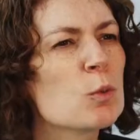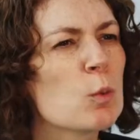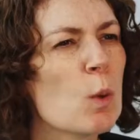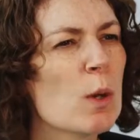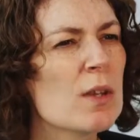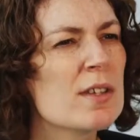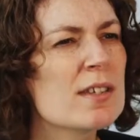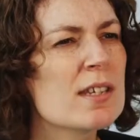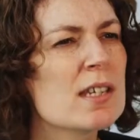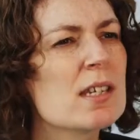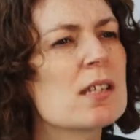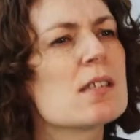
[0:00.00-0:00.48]

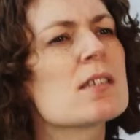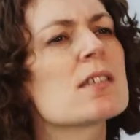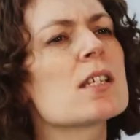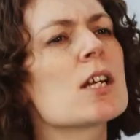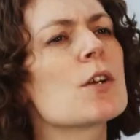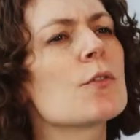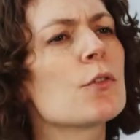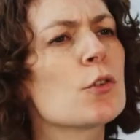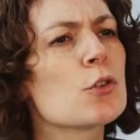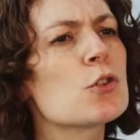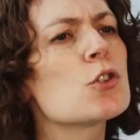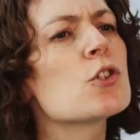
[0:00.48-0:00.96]
wanted instead
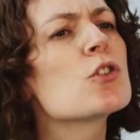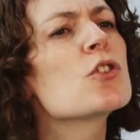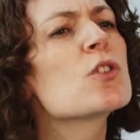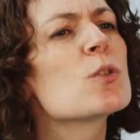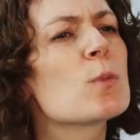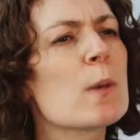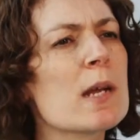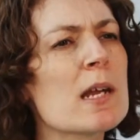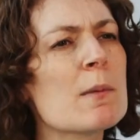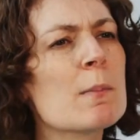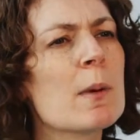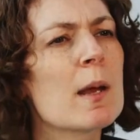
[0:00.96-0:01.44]
of us just
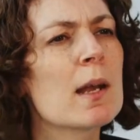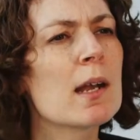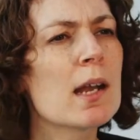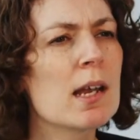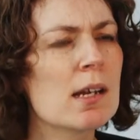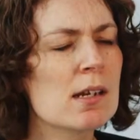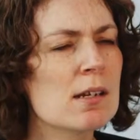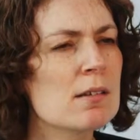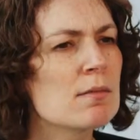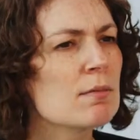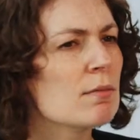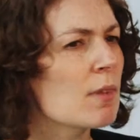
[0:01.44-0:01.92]
sweeping
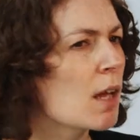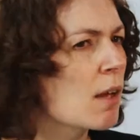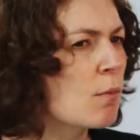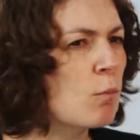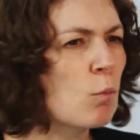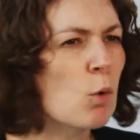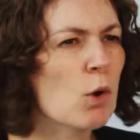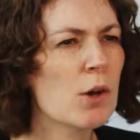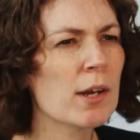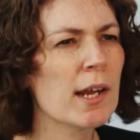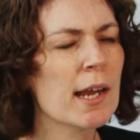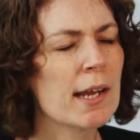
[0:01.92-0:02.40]
in
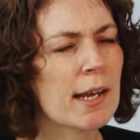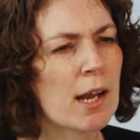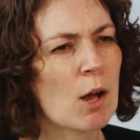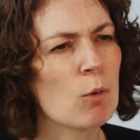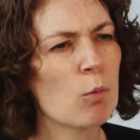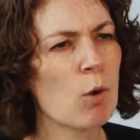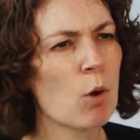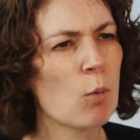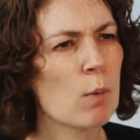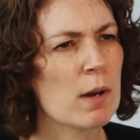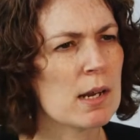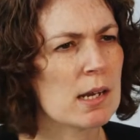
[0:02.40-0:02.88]
and working out
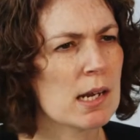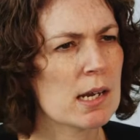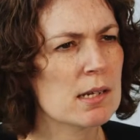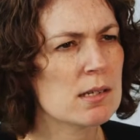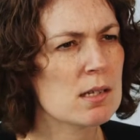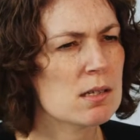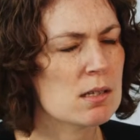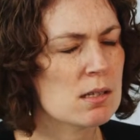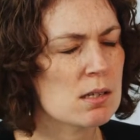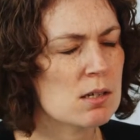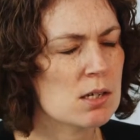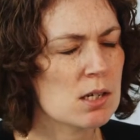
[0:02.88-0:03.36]
what we
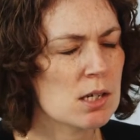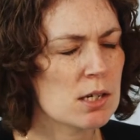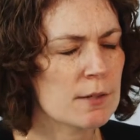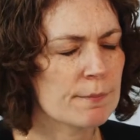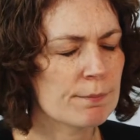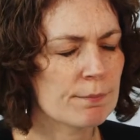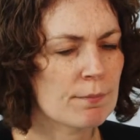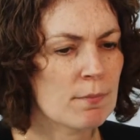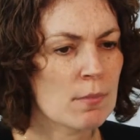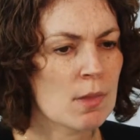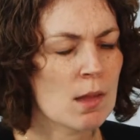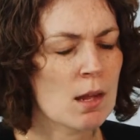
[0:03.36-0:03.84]
needed to do.
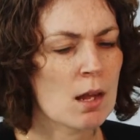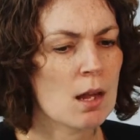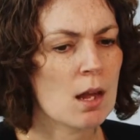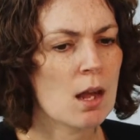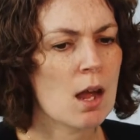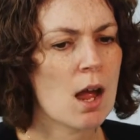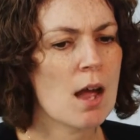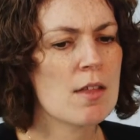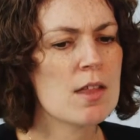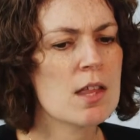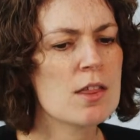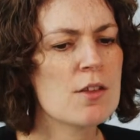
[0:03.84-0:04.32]

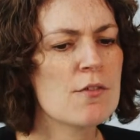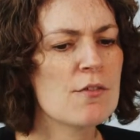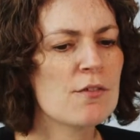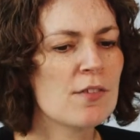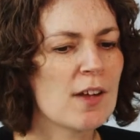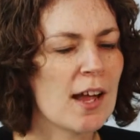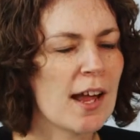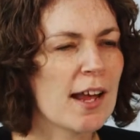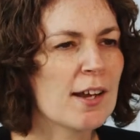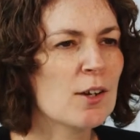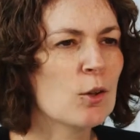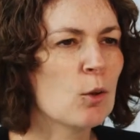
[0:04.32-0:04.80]
And then the
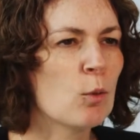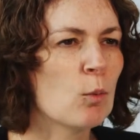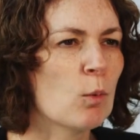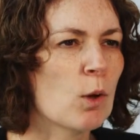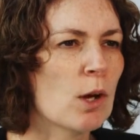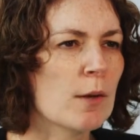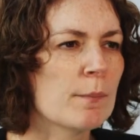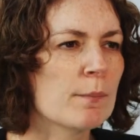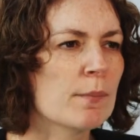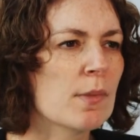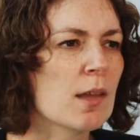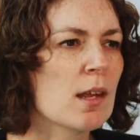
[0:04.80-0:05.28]
final
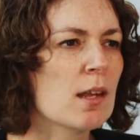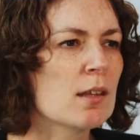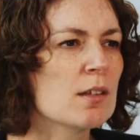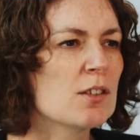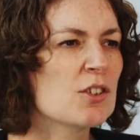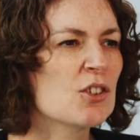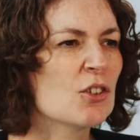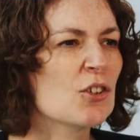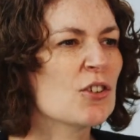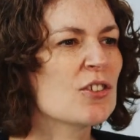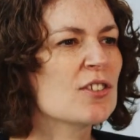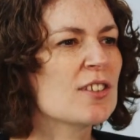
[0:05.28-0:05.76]
one, the
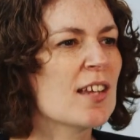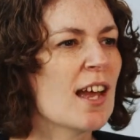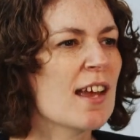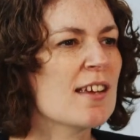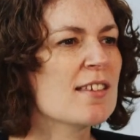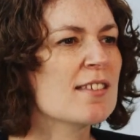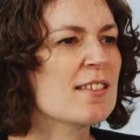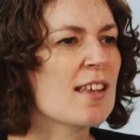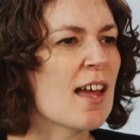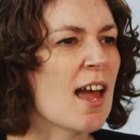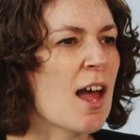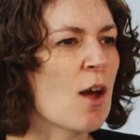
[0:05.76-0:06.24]

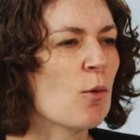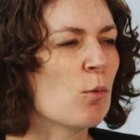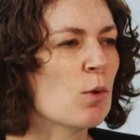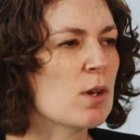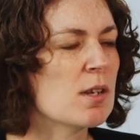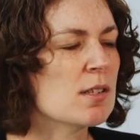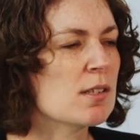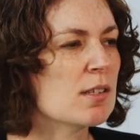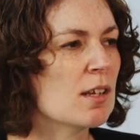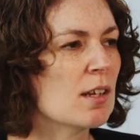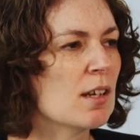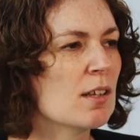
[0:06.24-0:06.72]
success there
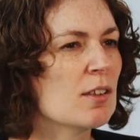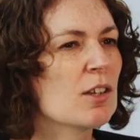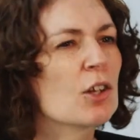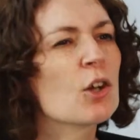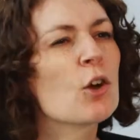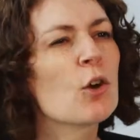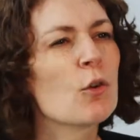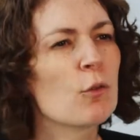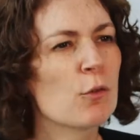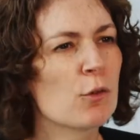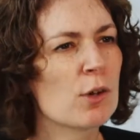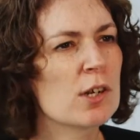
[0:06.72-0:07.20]
was at the
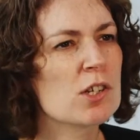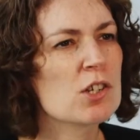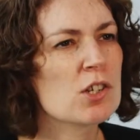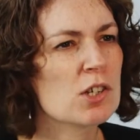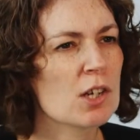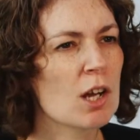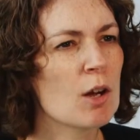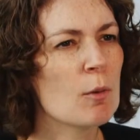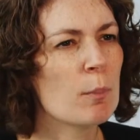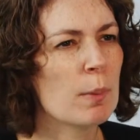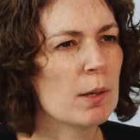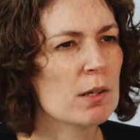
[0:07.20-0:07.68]
coverage
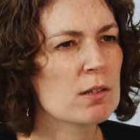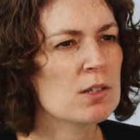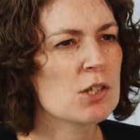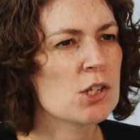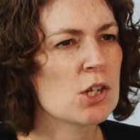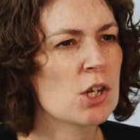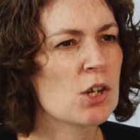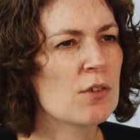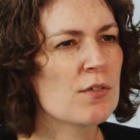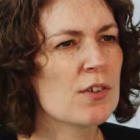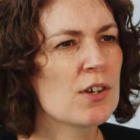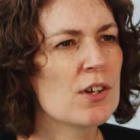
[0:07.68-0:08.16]
at
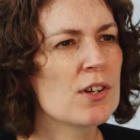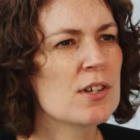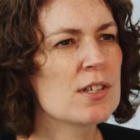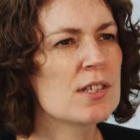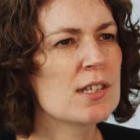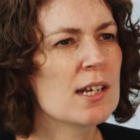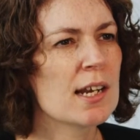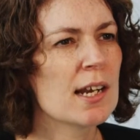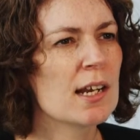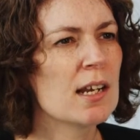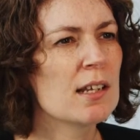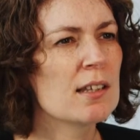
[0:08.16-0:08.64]
Bolton
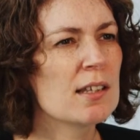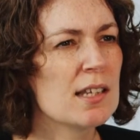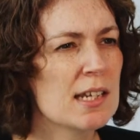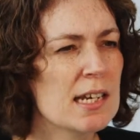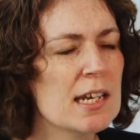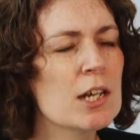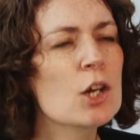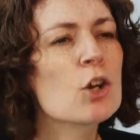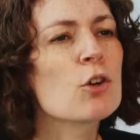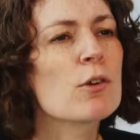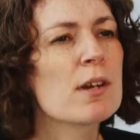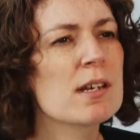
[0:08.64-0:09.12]
University and the
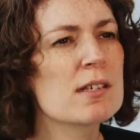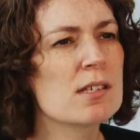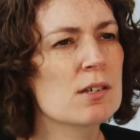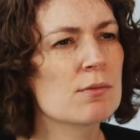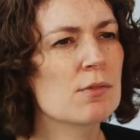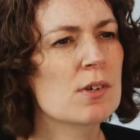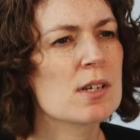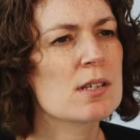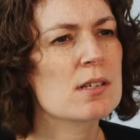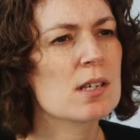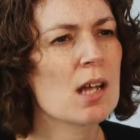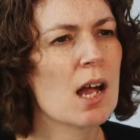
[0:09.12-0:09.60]
increase in
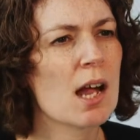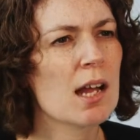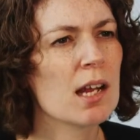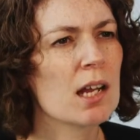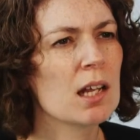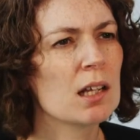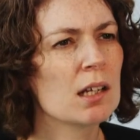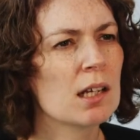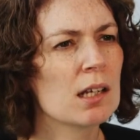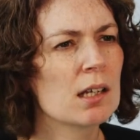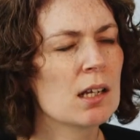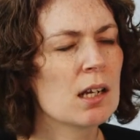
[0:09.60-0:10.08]

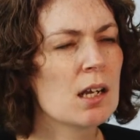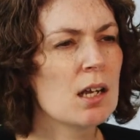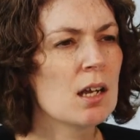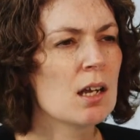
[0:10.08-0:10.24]
recycling.